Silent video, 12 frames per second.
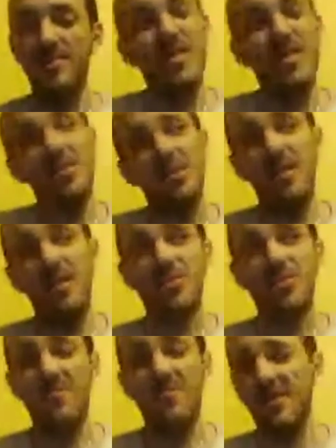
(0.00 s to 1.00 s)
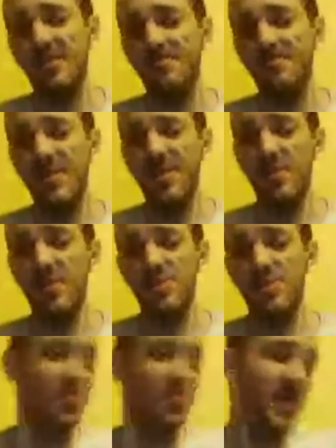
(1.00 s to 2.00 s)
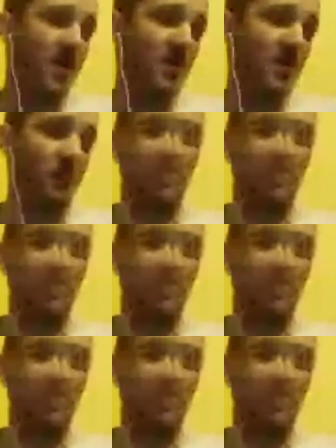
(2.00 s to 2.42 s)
Basically, it's our fucking, shoot down,